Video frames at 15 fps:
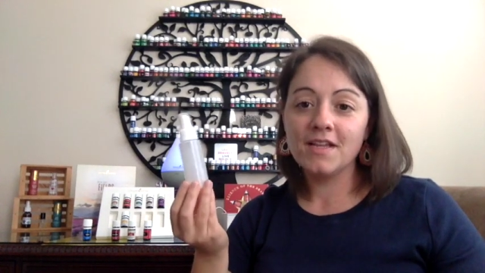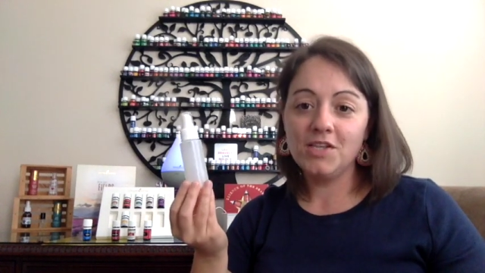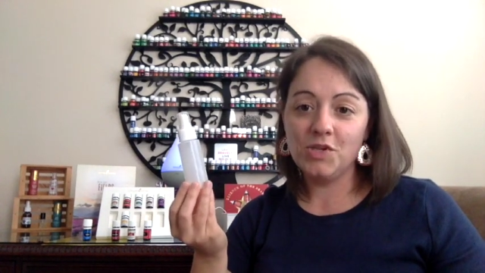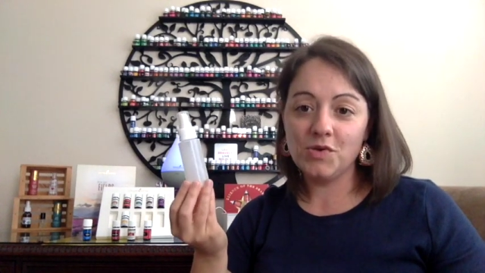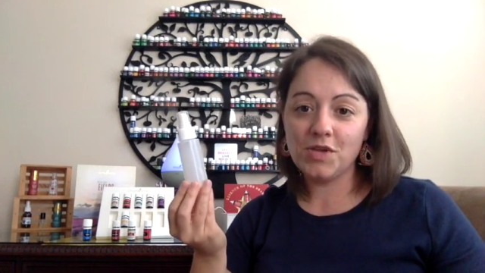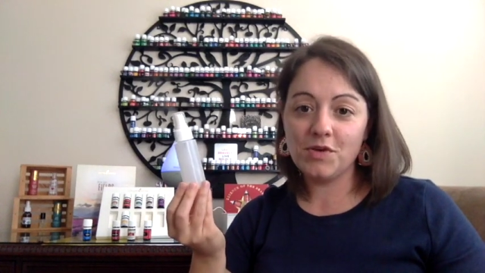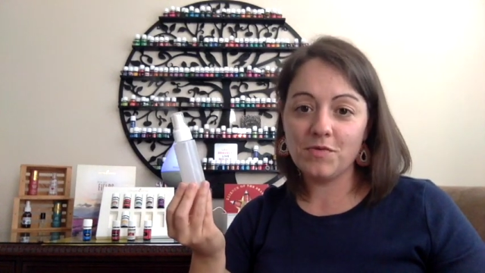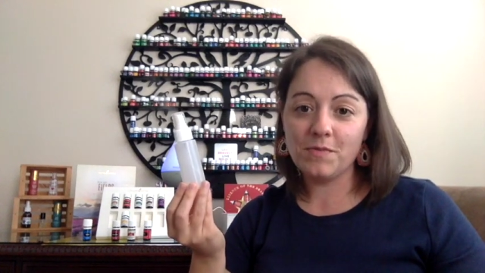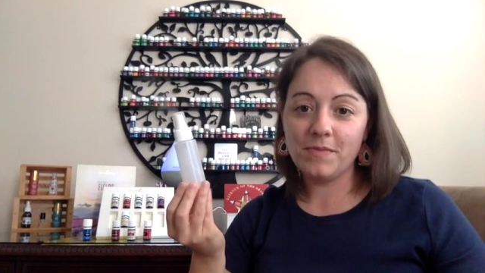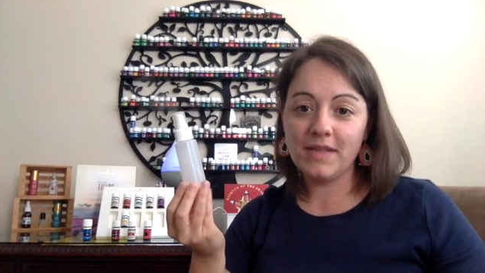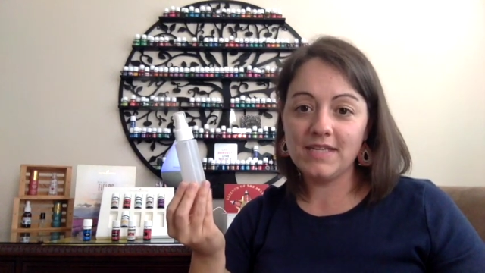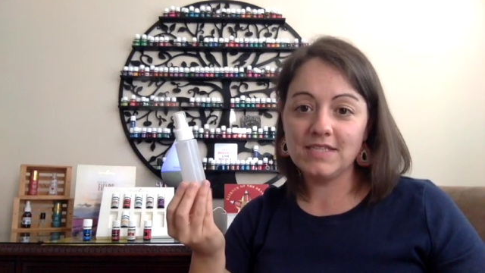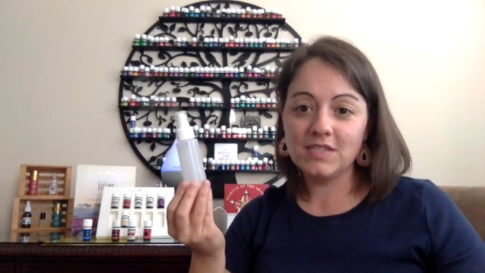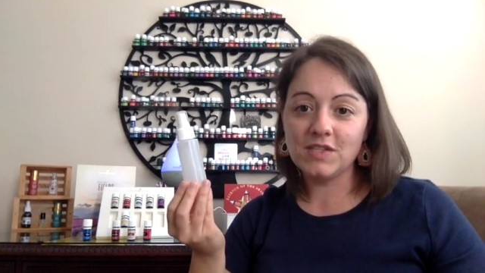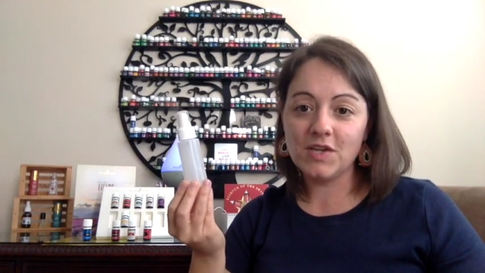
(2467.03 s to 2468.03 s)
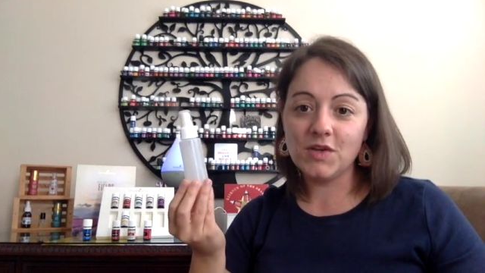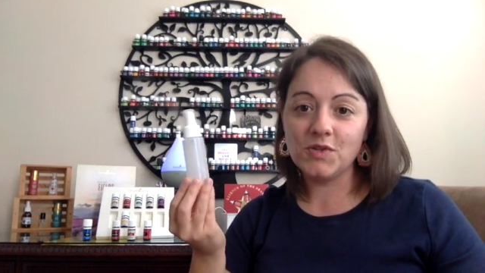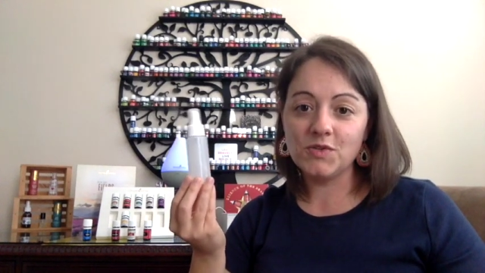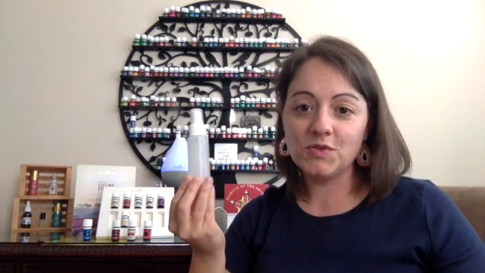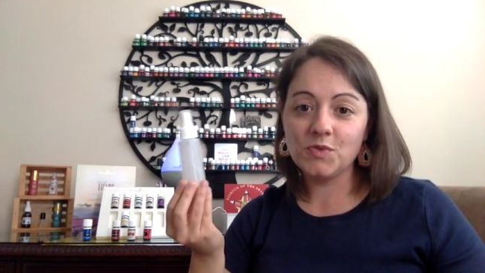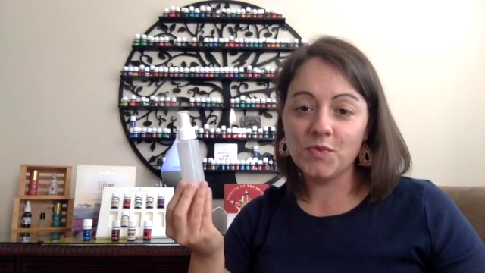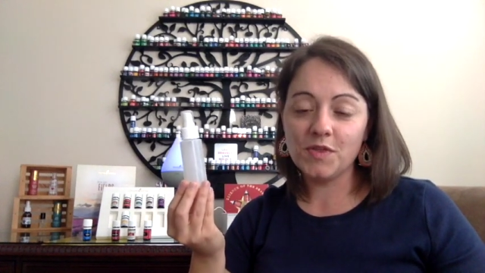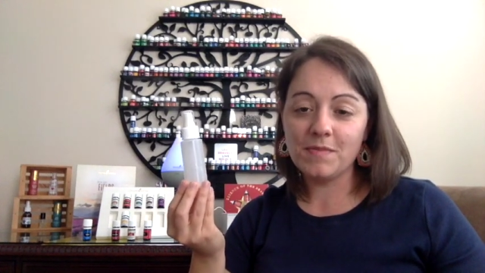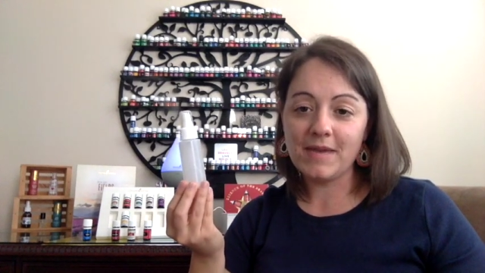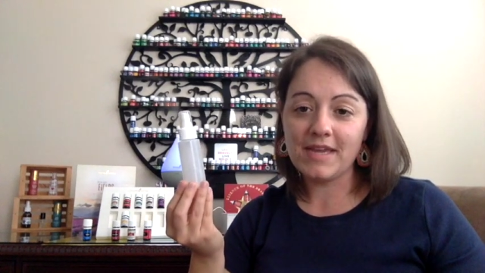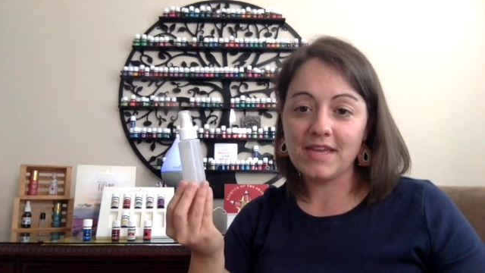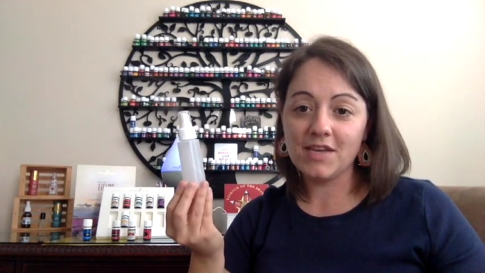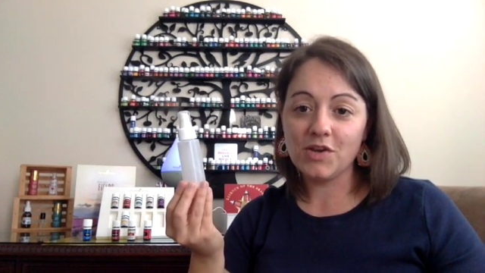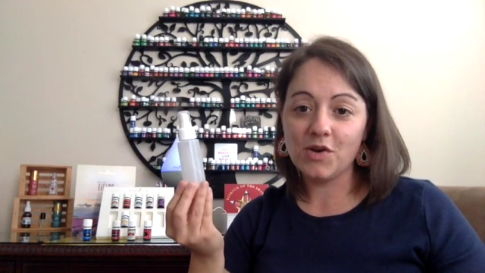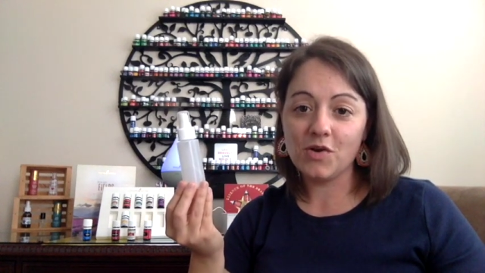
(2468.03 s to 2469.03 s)
You can replace those with
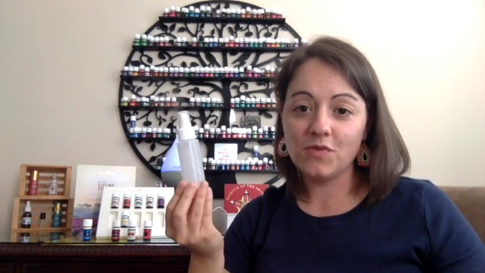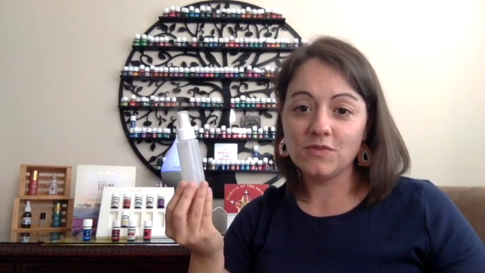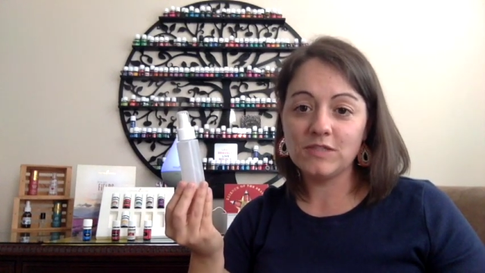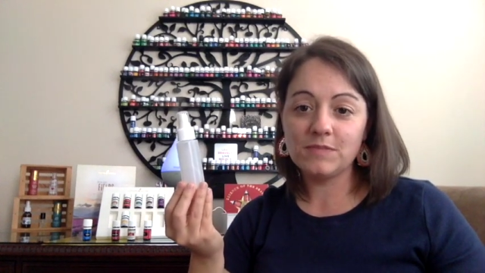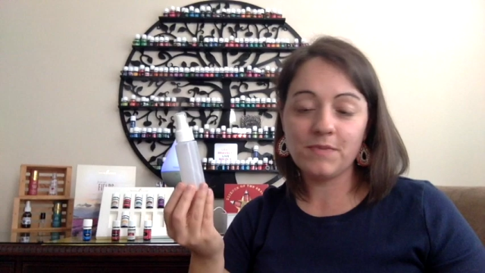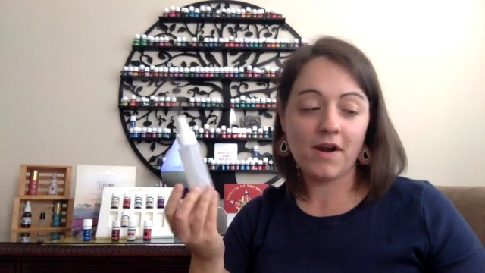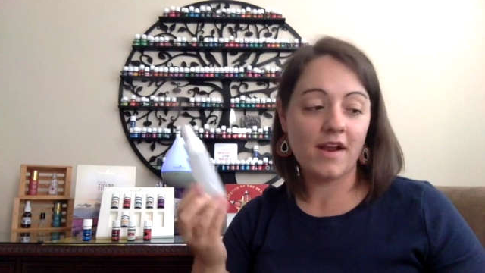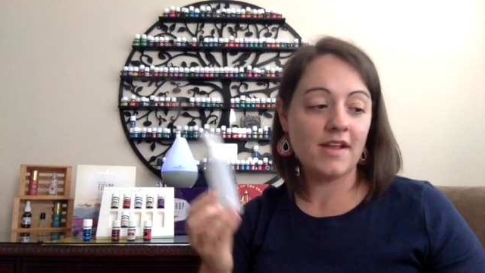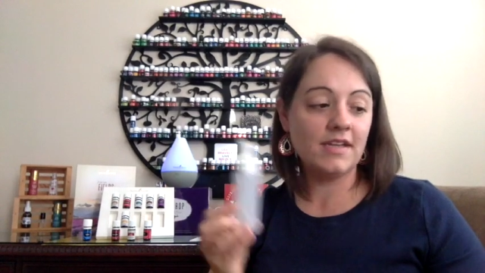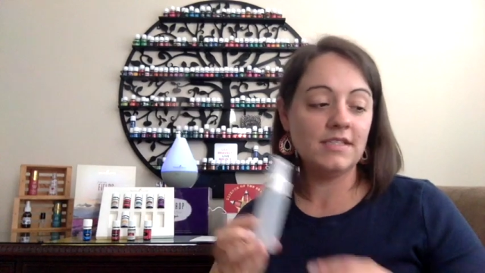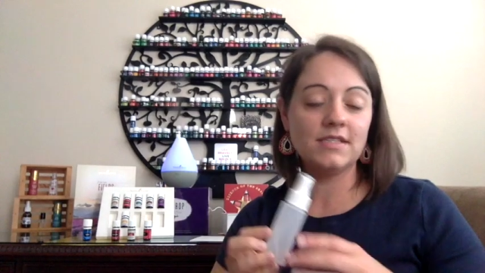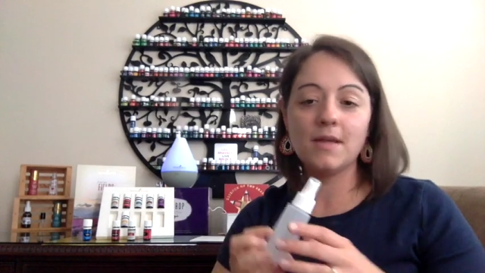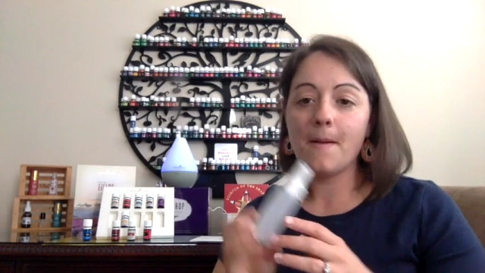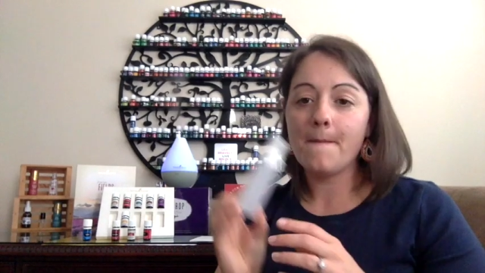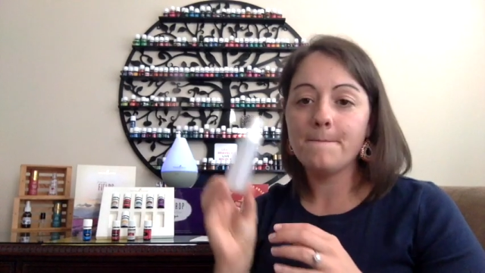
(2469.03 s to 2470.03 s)
making your own sprays,